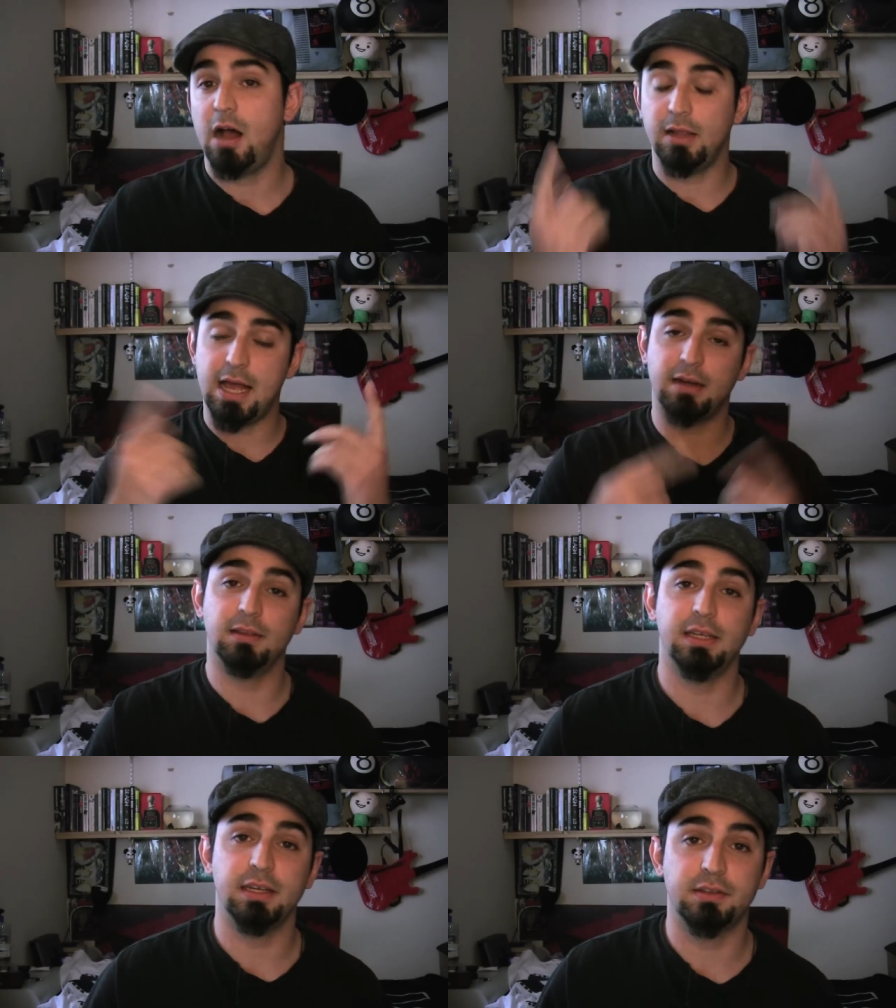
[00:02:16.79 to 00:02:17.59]
I'll add a
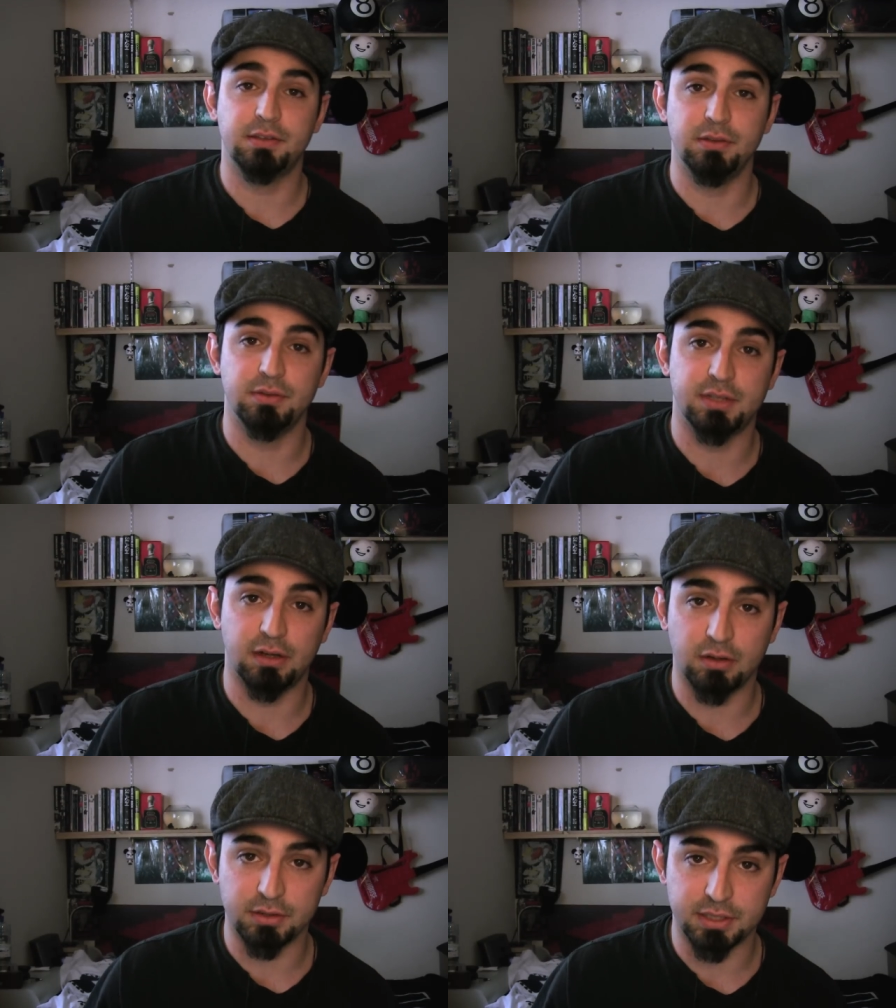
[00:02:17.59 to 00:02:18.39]
link to
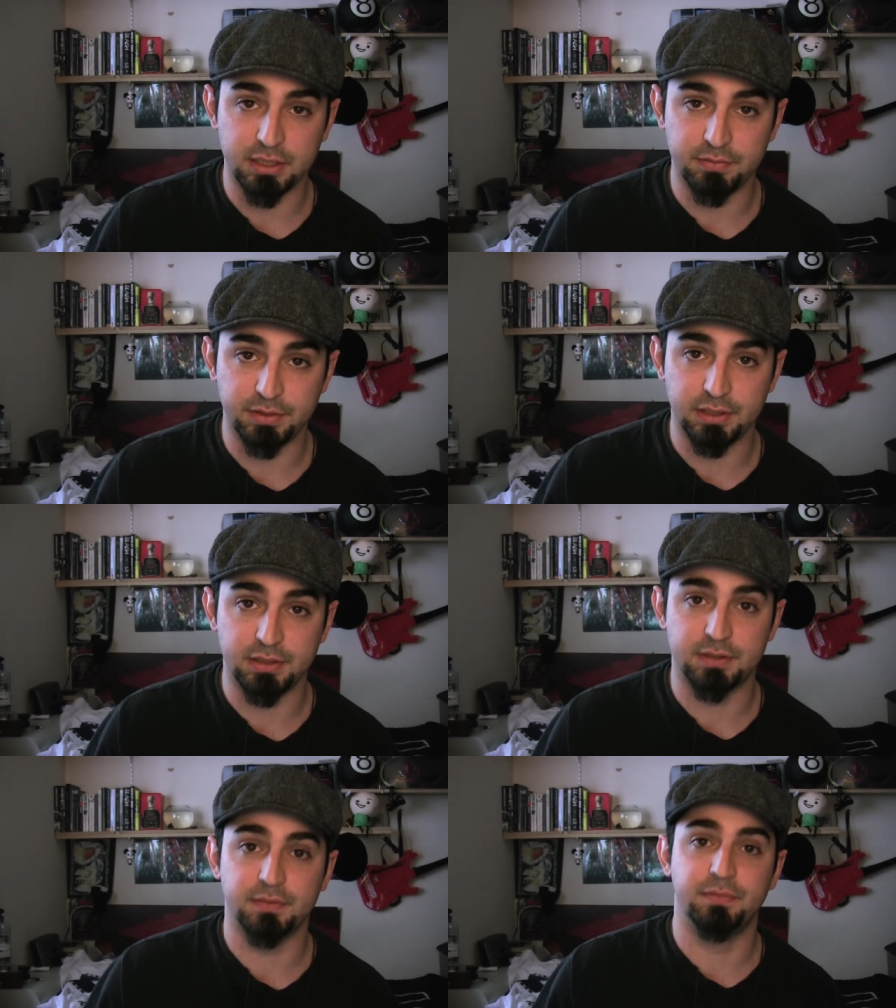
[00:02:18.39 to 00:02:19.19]

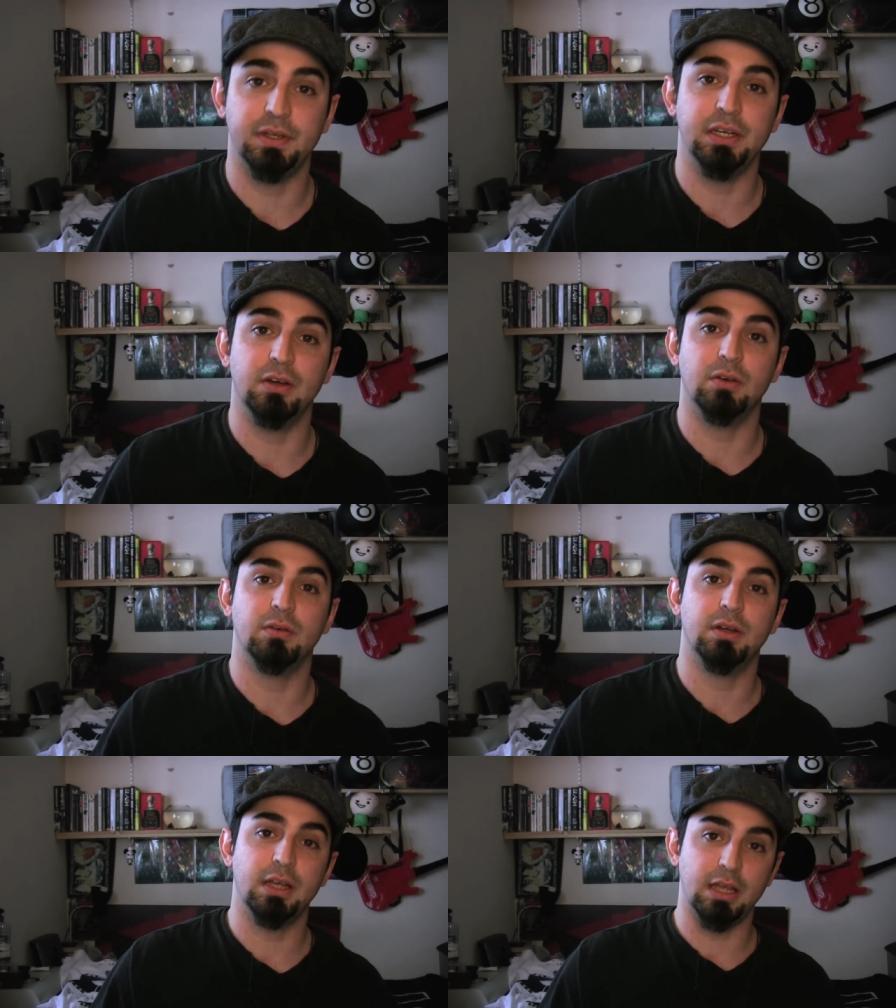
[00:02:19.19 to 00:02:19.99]
SantagatoTv's video
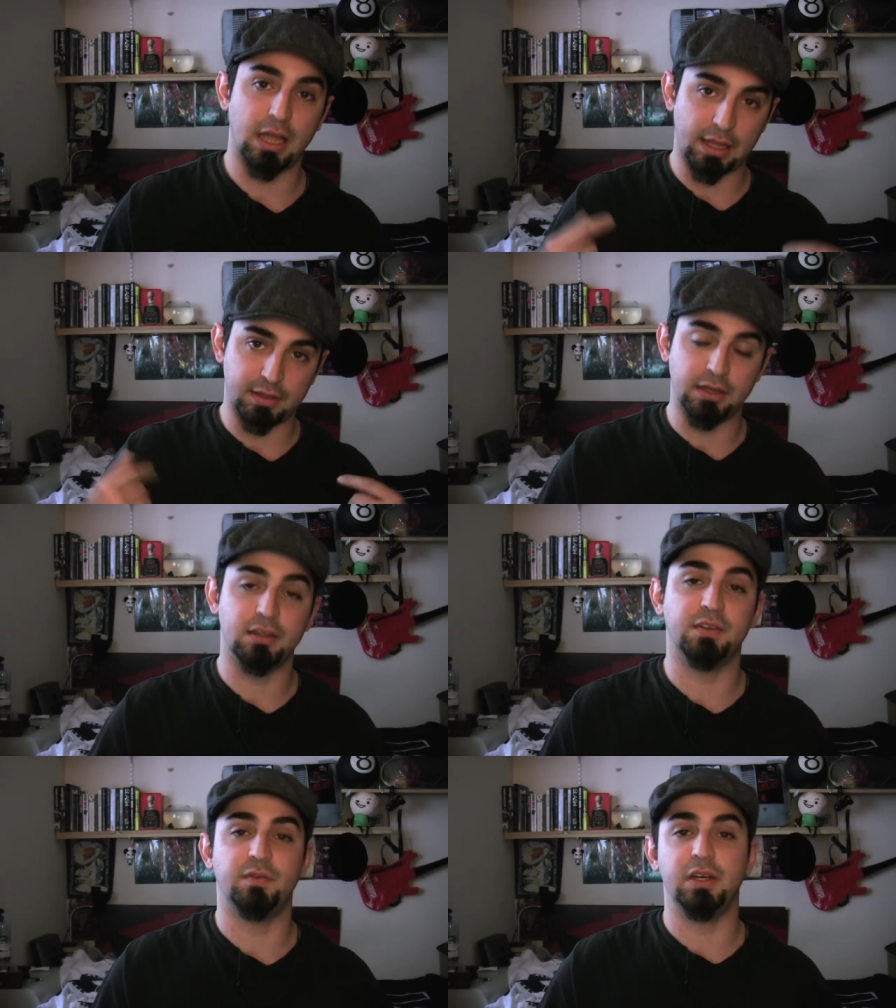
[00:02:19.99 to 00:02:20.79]
at the end of
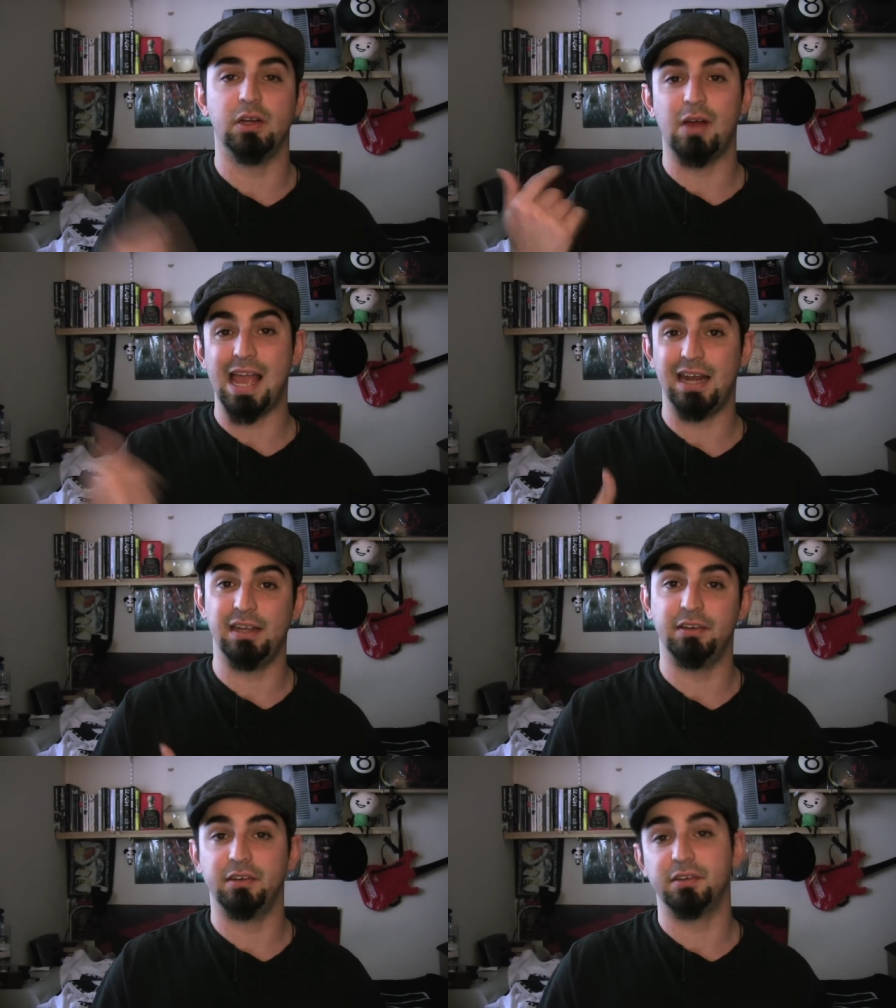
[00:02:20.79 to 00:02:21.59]
this video and
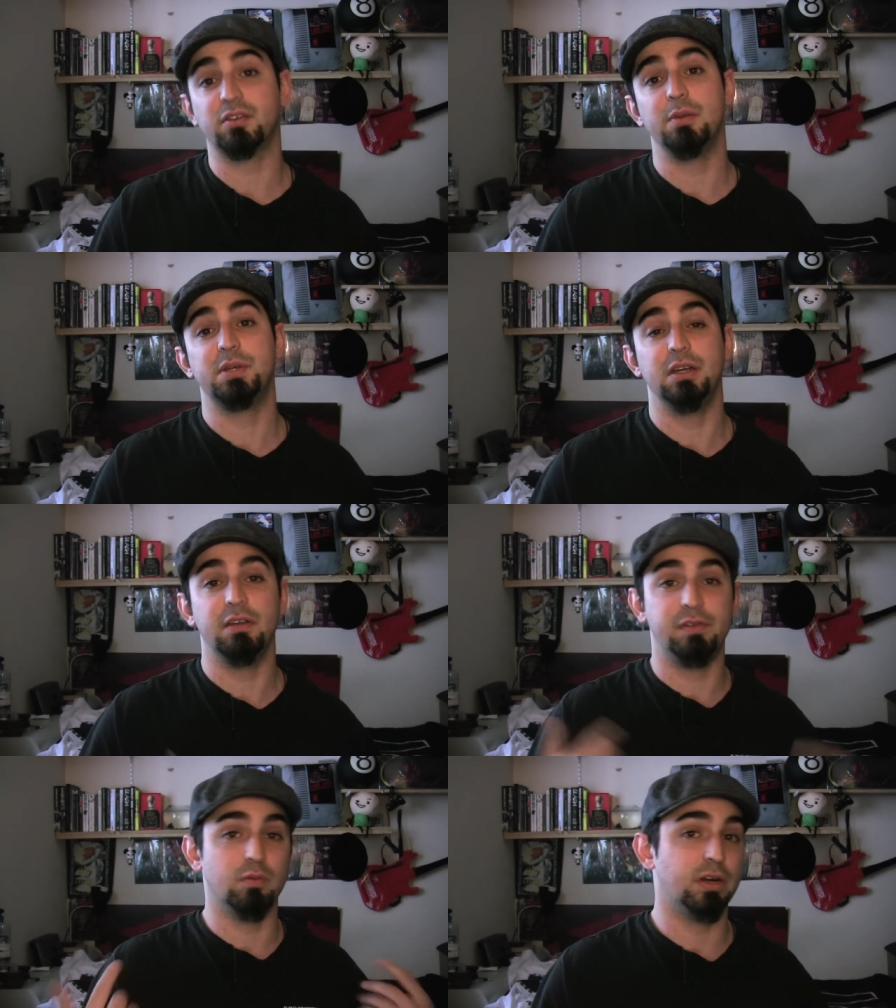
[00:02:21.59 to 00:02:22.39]
in the description
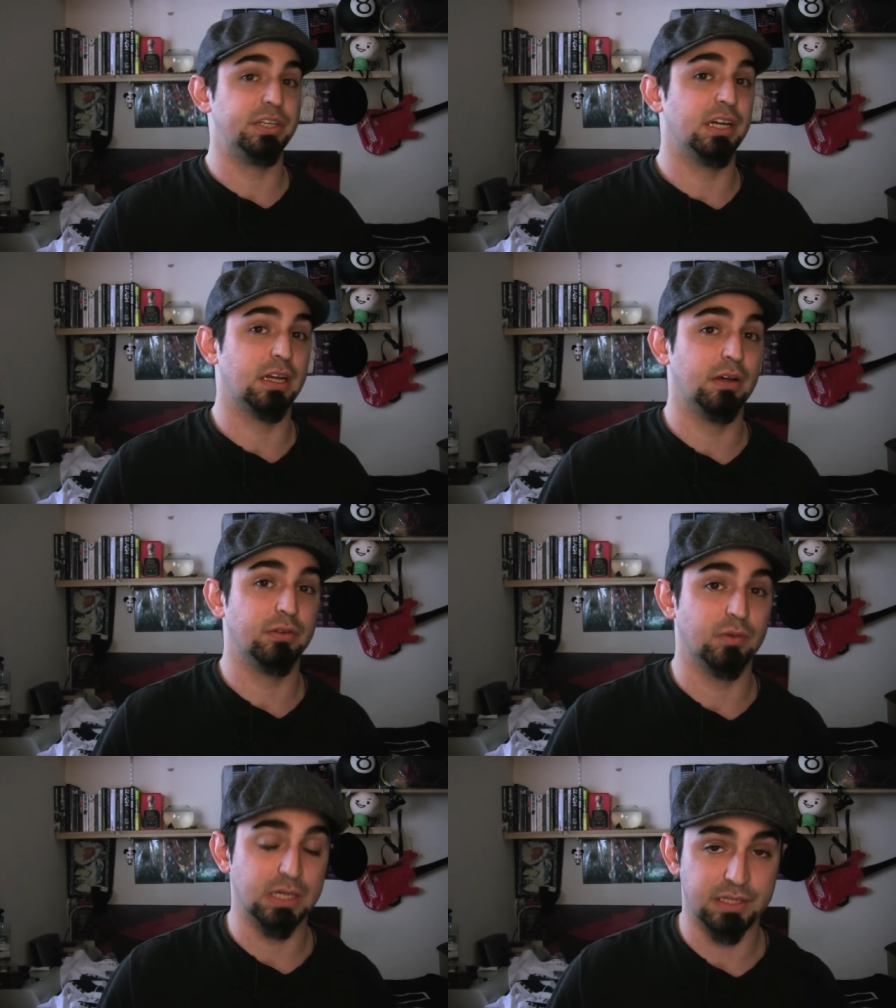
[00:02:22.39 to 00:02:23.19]
if you want to check out
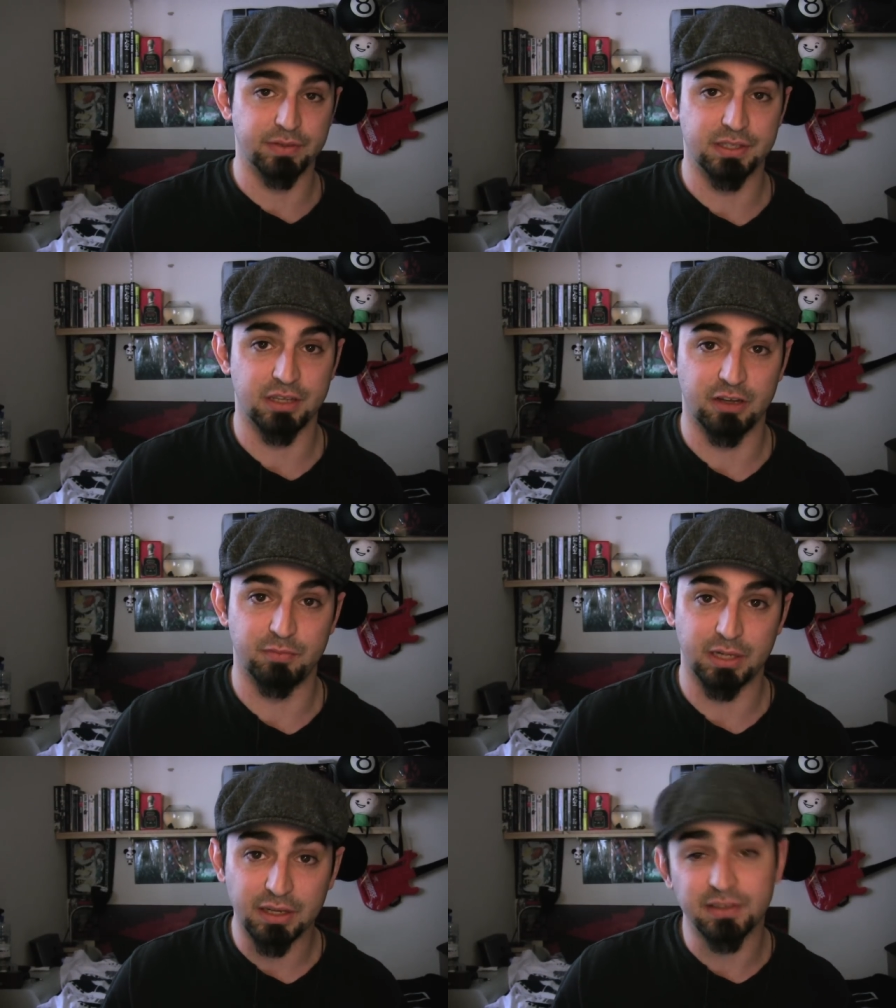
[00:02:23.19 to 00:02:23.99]
the rest of his stuff,
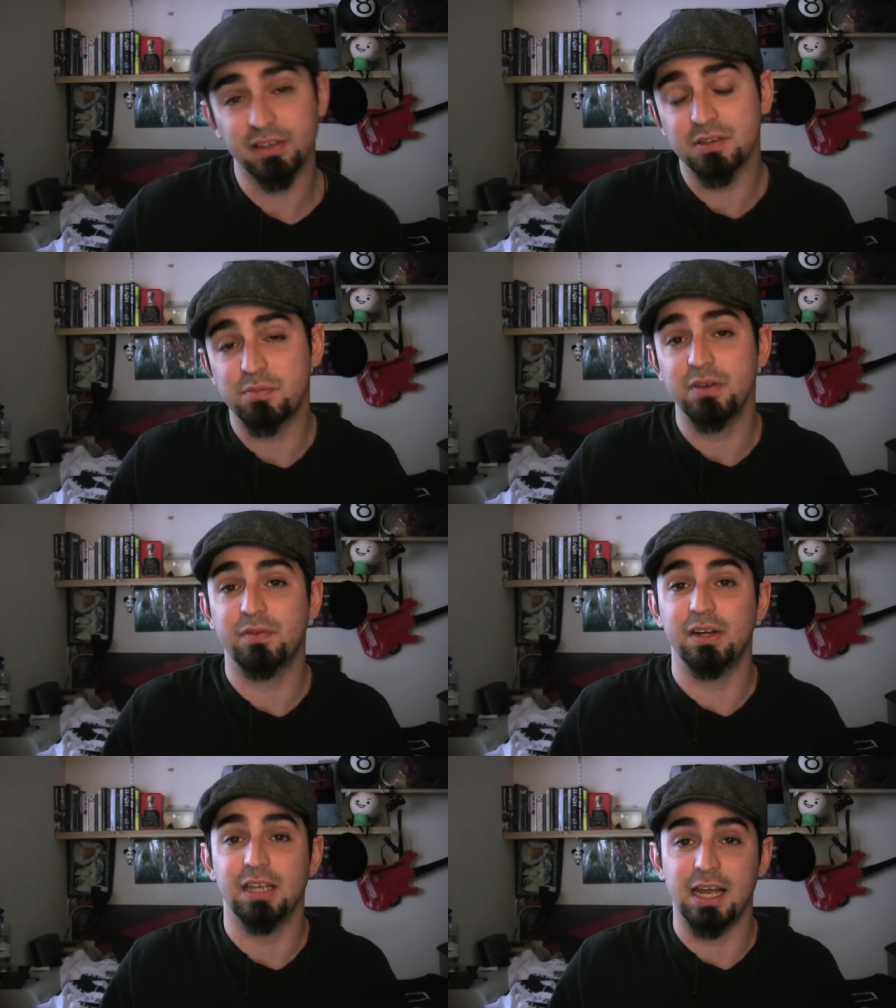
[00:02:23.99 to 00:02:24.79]
because he is a pretty
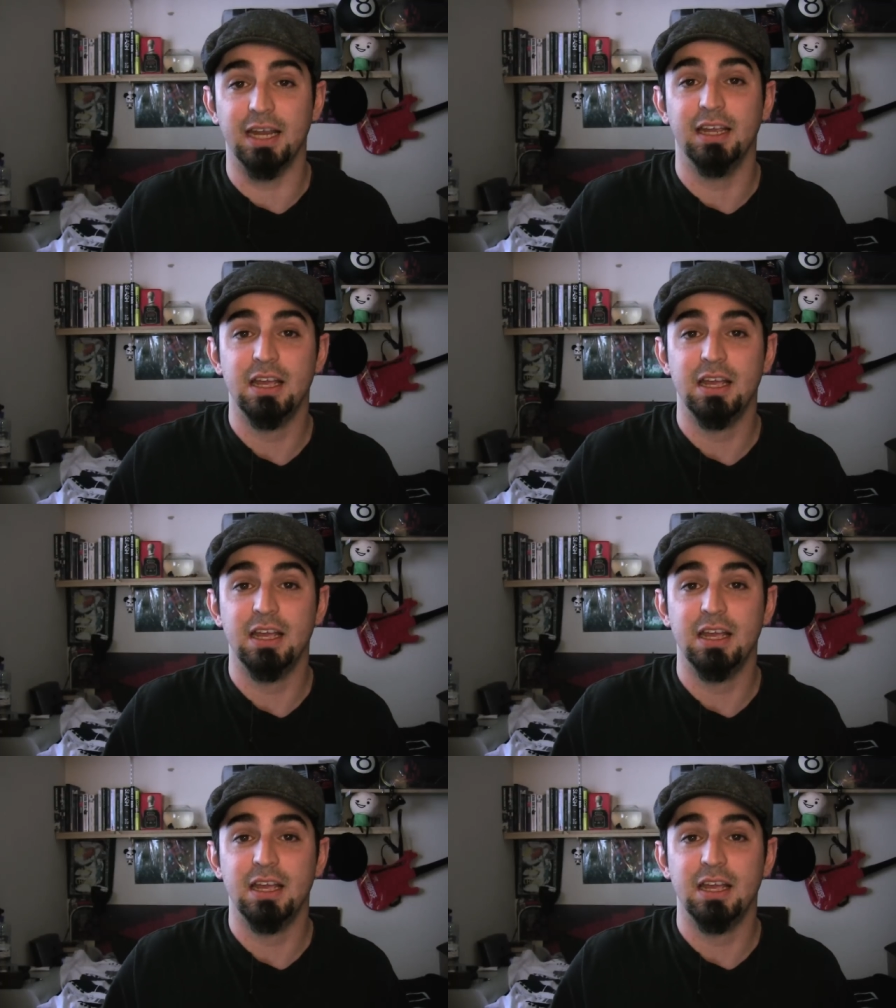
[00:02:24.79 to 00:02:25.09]
funny guy.